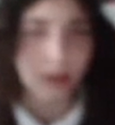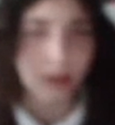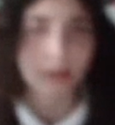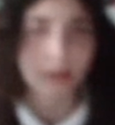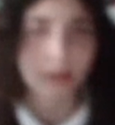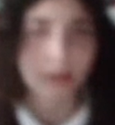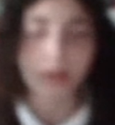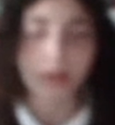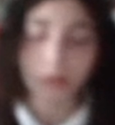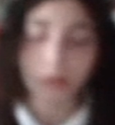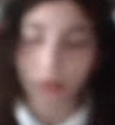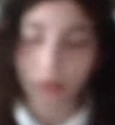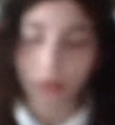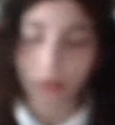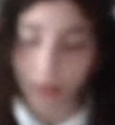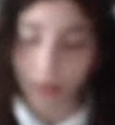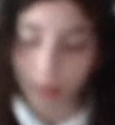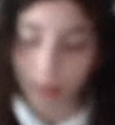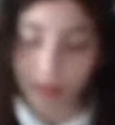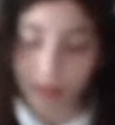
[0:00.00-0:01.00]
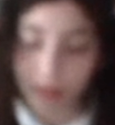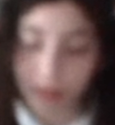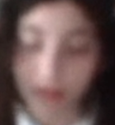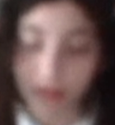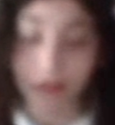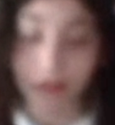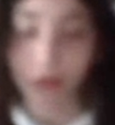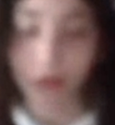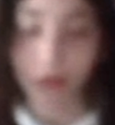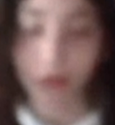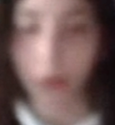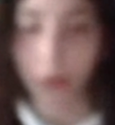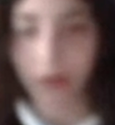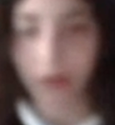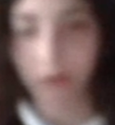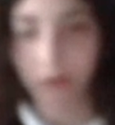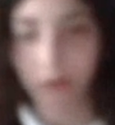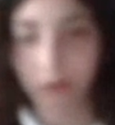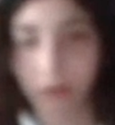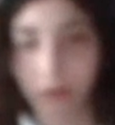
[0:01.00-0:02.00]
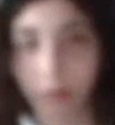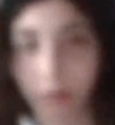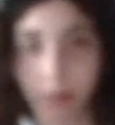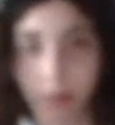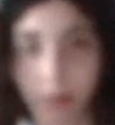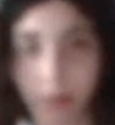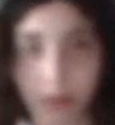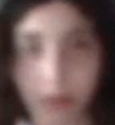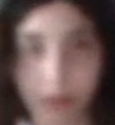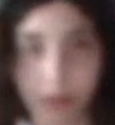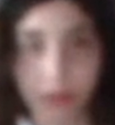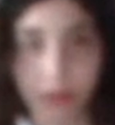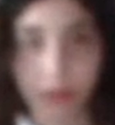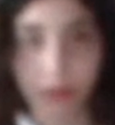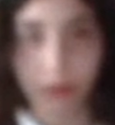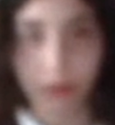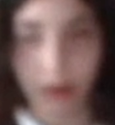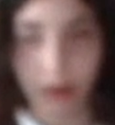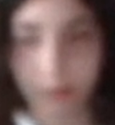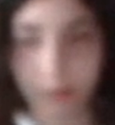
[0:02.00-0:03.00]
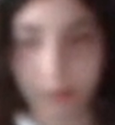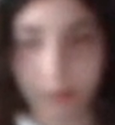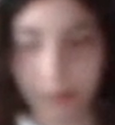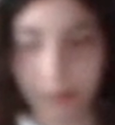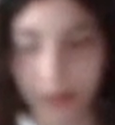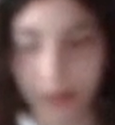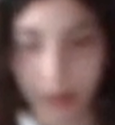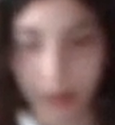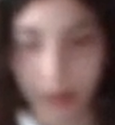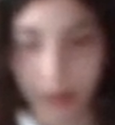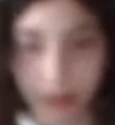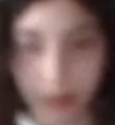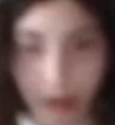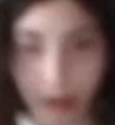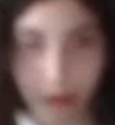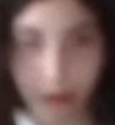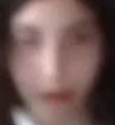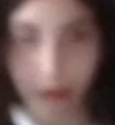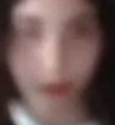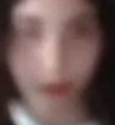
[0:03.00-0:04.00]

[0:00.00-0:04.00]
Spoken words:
see, I'm talking about presents that you wait for months, right? And